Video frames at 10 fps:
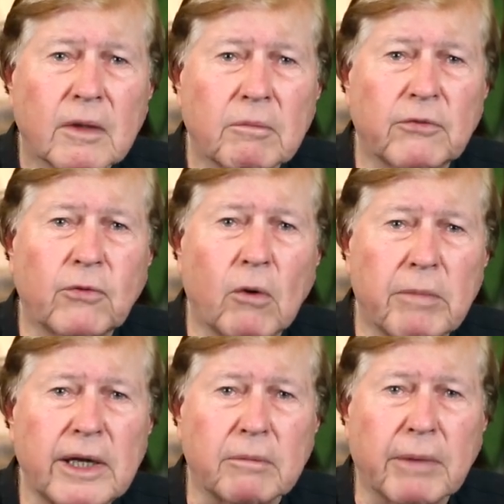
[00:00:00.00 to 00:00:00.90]
Before
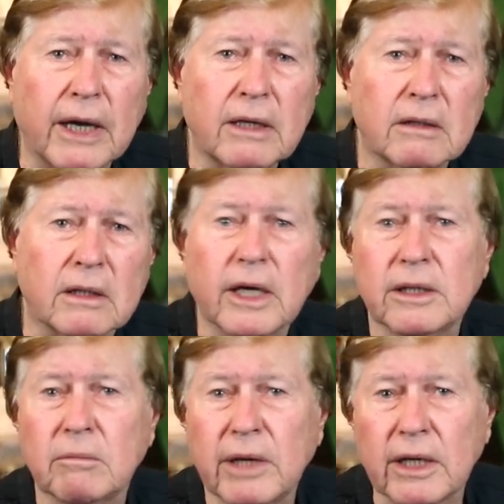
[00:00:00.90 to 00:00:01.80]
Medibank and
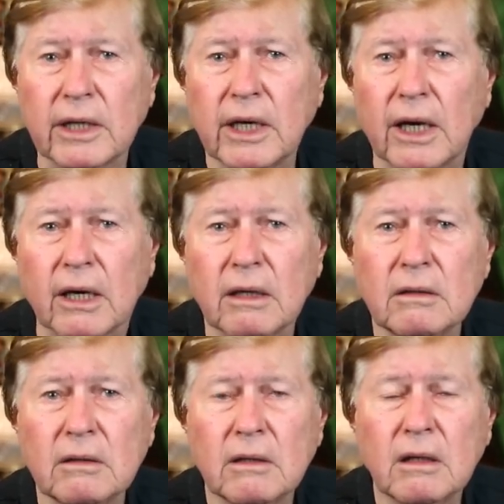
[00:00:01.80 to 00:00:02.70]
later
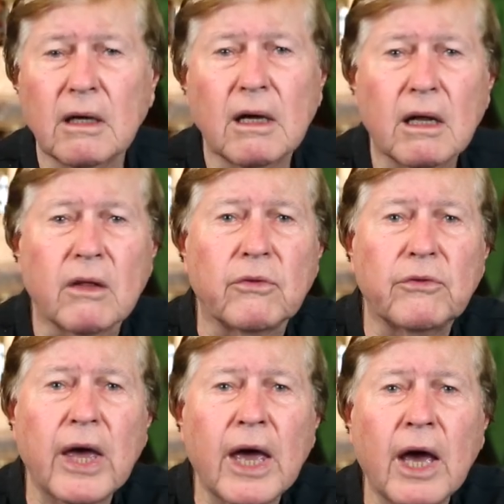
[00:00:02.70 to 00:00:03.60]
Medicare,
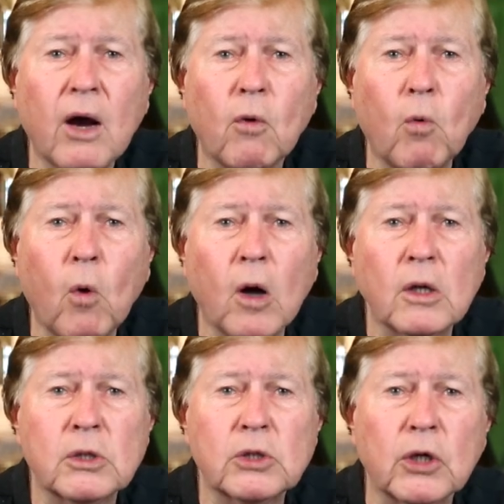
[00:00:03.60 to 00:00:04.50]
there
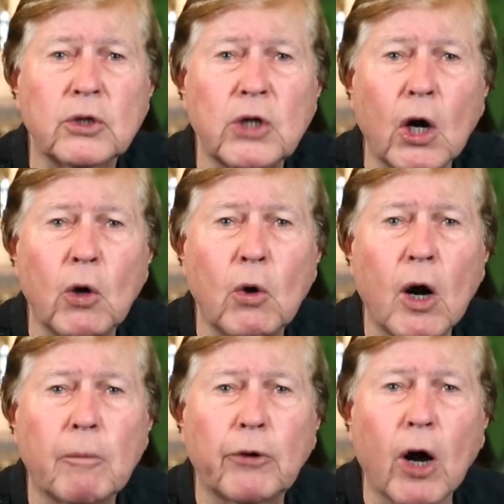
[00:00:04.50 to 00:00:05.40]
was no
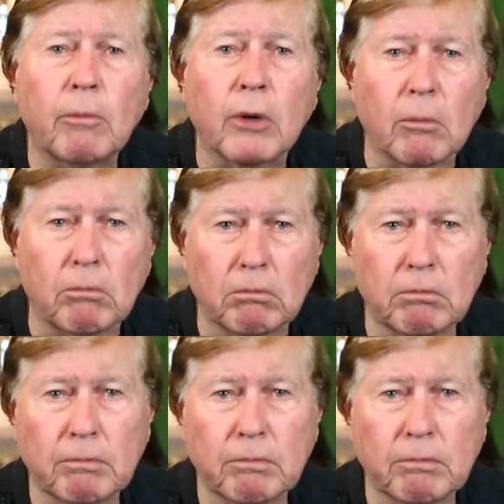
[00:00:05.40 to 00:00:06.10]
problem.